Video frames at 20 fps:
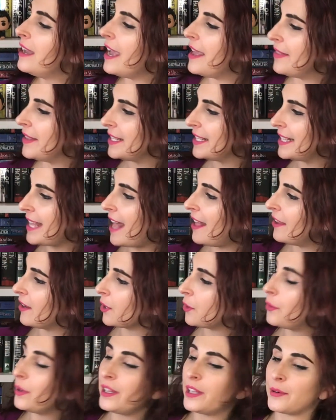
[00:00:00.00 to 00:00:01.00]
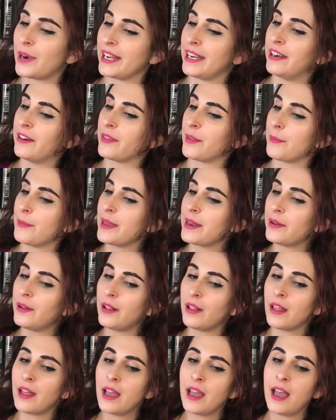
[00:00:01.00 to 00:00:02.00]
and this is Helen Aquilla right here in the
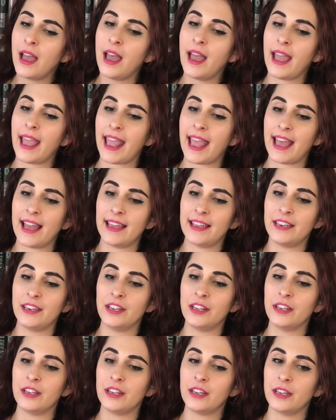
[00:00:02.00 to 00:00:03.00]
middle, and